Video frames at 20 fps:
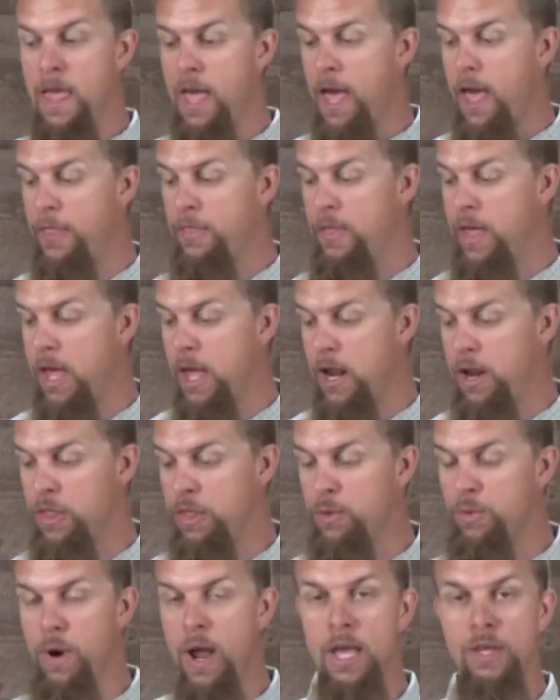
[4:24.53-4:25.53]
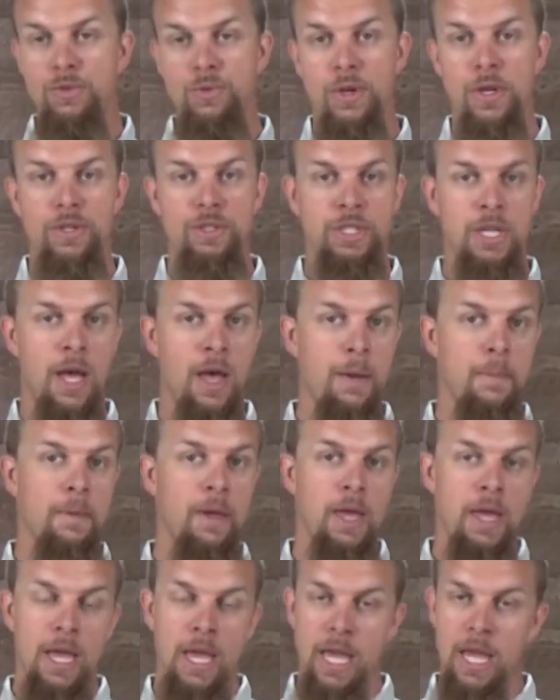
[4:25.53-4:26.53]
And then the Rise reels come
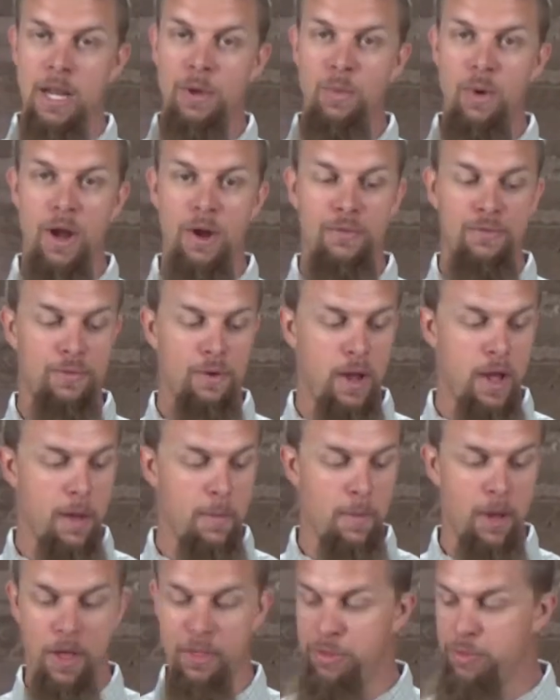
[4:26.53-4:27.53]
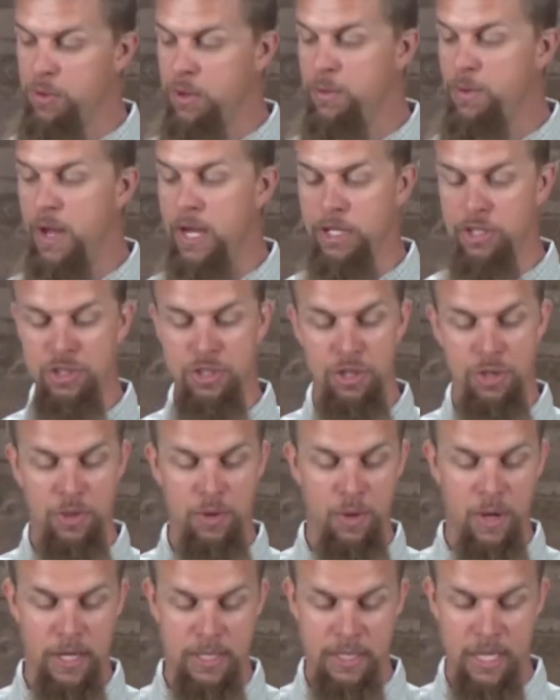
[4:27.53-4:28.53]
anywhere from a 3-weight
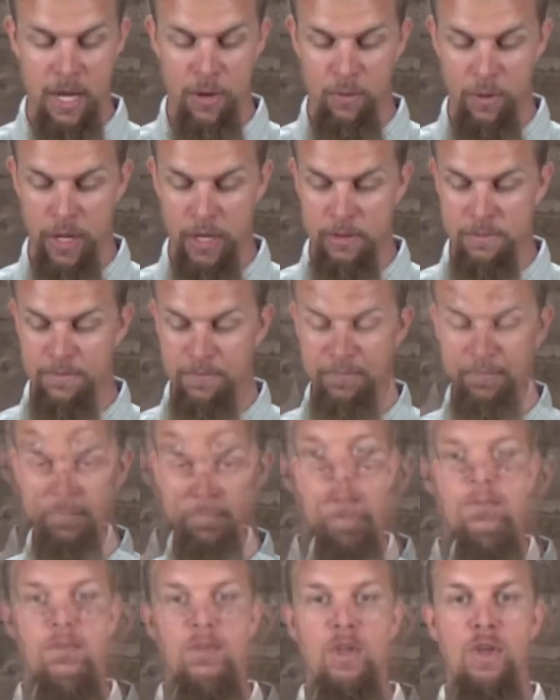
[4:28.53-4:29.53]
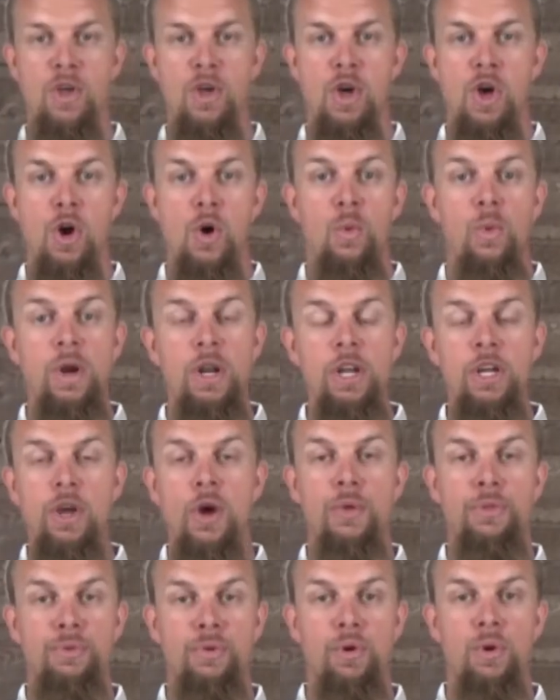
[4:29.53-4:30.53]
to a 10-weight. Wanted to
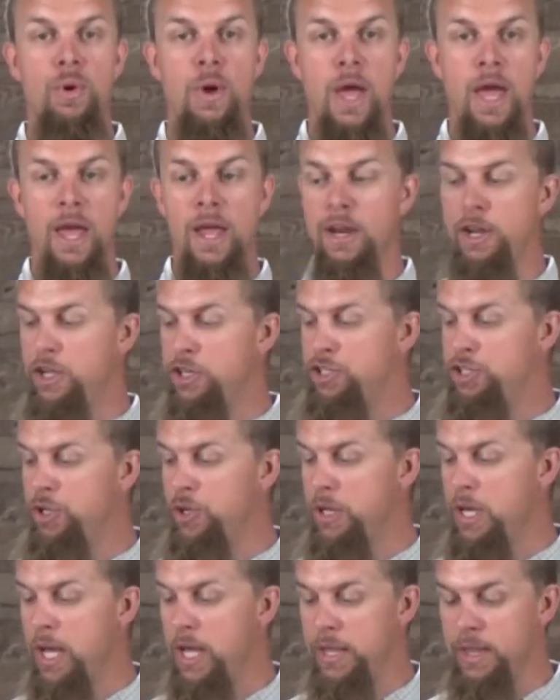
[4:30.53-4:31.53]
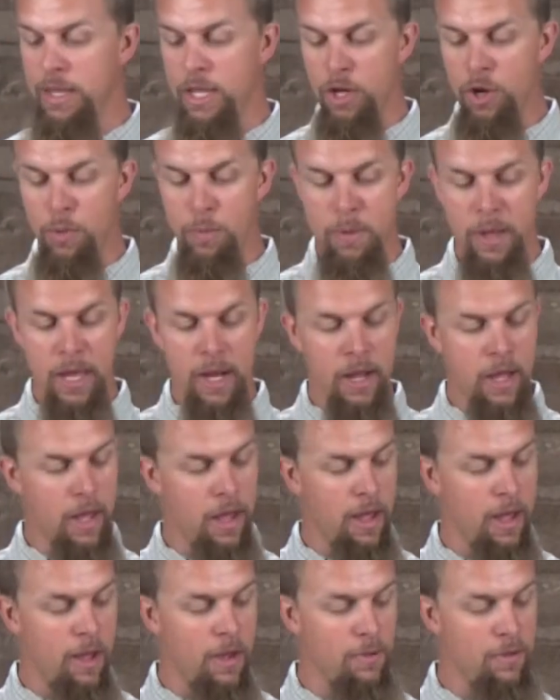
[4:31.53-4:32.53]
go through and show you a little bit
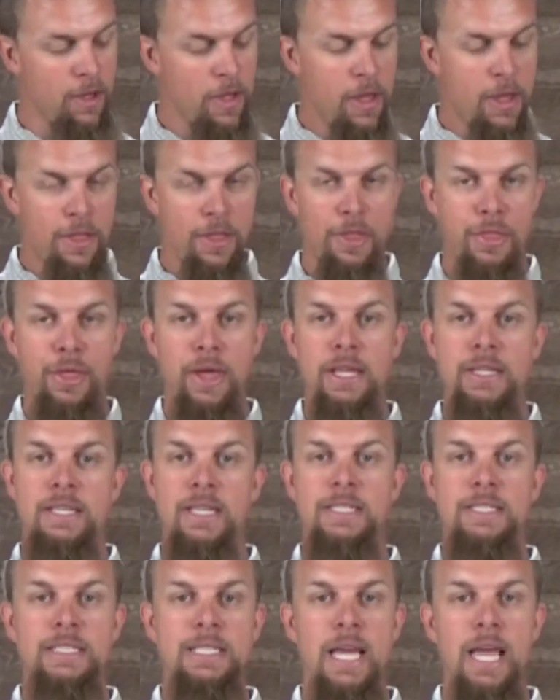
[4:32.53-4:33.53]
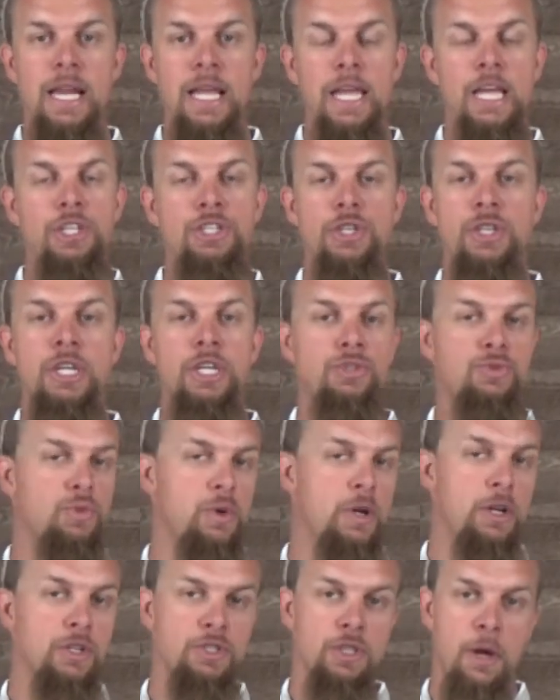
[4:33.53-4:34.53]
of the things that set each of these
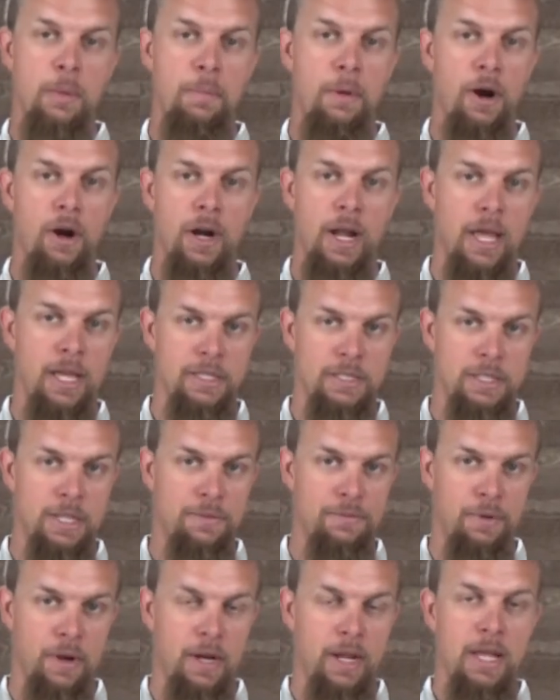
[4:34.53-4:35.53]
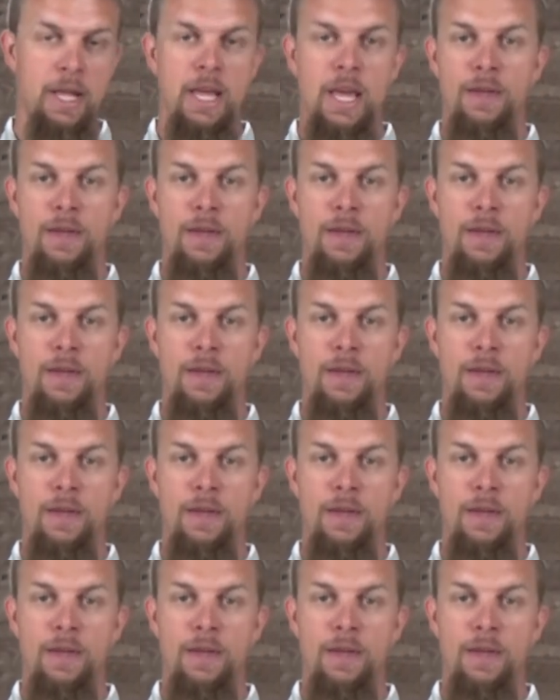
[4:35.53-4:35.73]
reels apart as different.